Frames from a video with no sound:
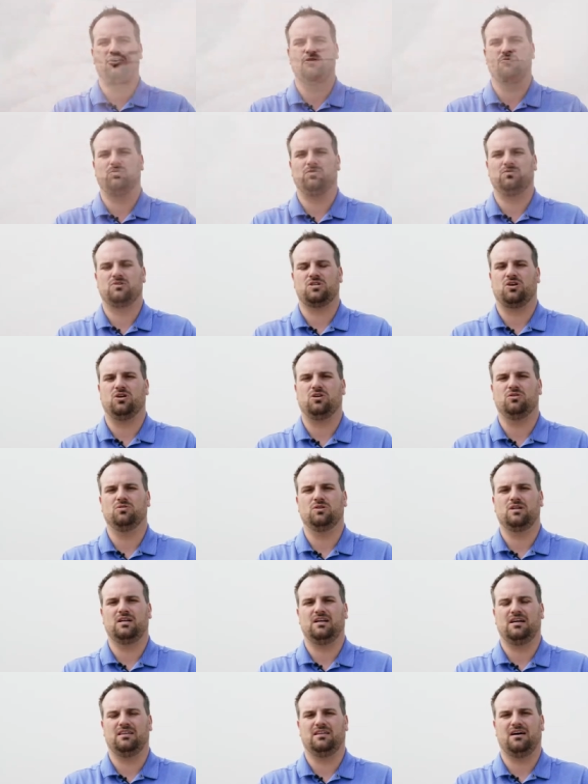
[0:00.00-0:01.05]
you will result
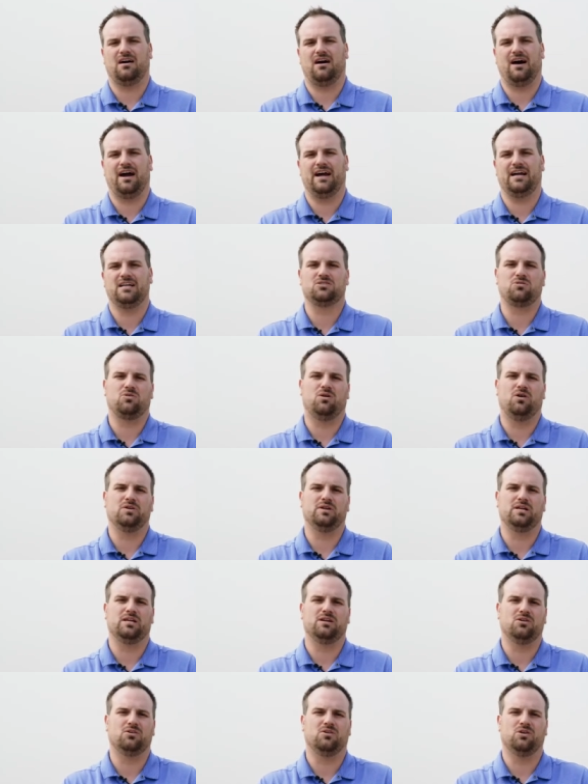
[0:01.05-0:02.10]
in the highest
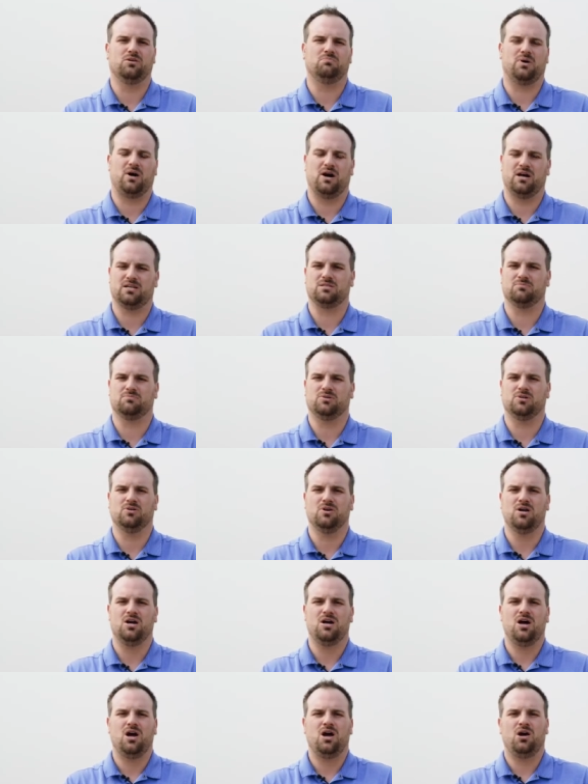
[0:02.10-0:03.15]
quality canola possible
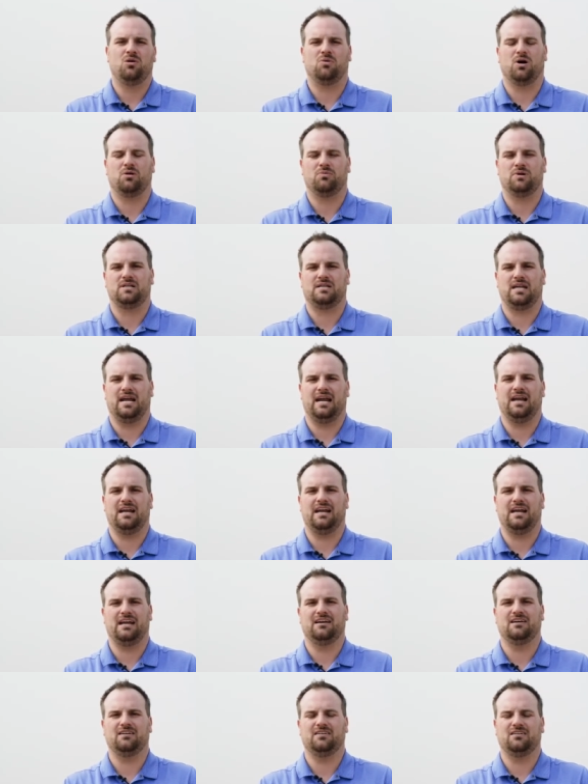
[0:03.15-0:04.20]
while
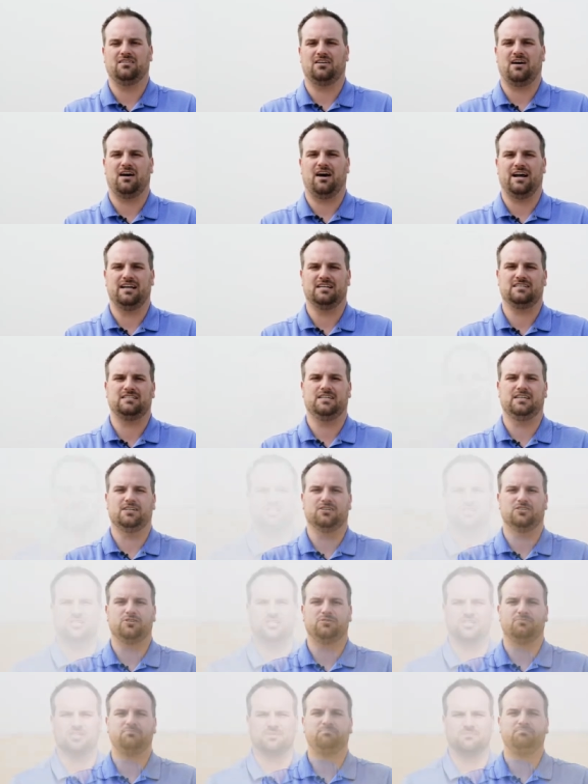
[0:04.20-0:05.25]
retaining the highest yield.